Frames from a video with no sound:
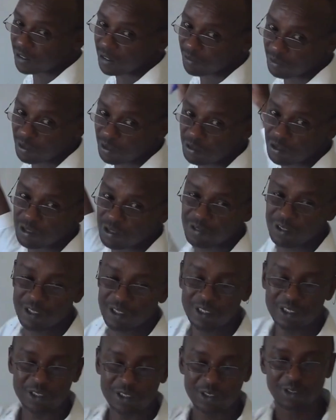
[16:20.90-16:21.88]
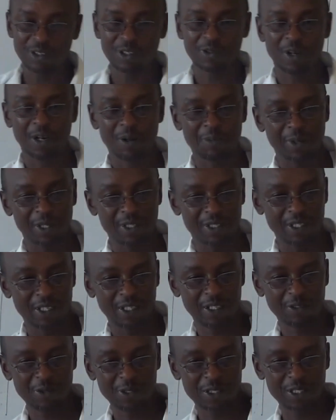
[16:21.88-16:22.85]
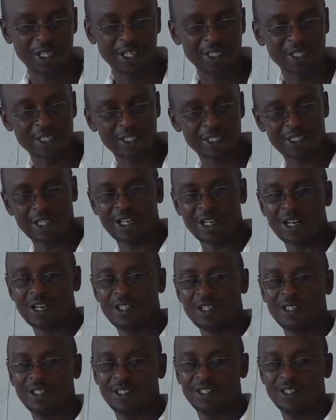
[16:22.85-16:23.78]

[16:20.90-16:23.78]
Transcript: Sometimes you find it's only one partner who is getting salary.